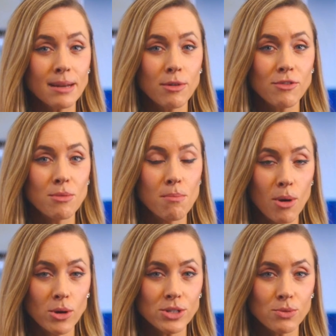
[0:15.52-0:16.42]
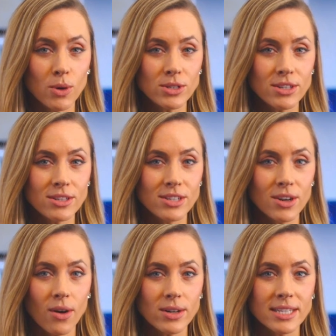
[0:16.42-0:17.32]
of the most wanted
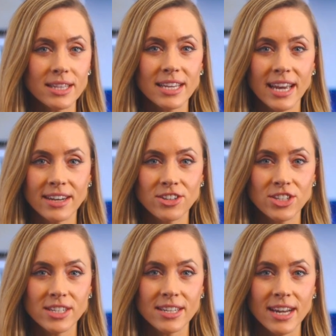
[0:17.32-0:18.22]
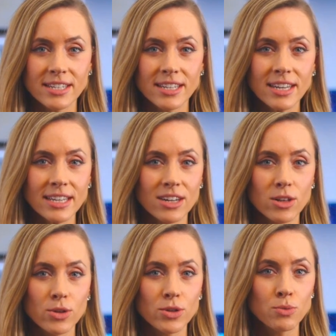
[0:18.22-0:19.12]
stocks in the energy sector
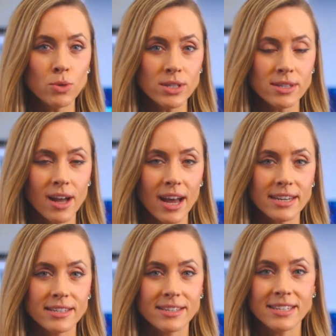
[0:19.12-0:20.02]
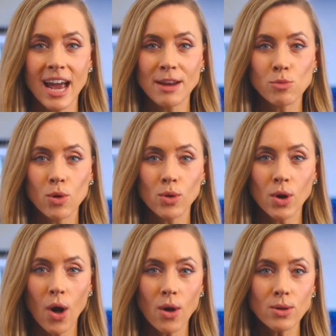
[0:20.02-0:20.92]
include Woodside, Stanmore
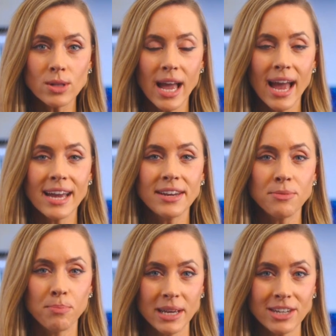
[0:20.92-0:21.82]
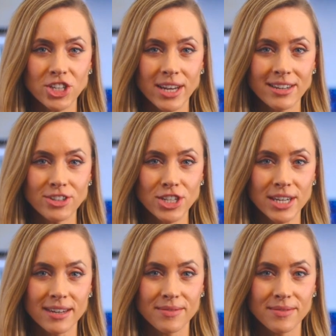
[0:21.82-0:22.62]
Coal and Beach Energy.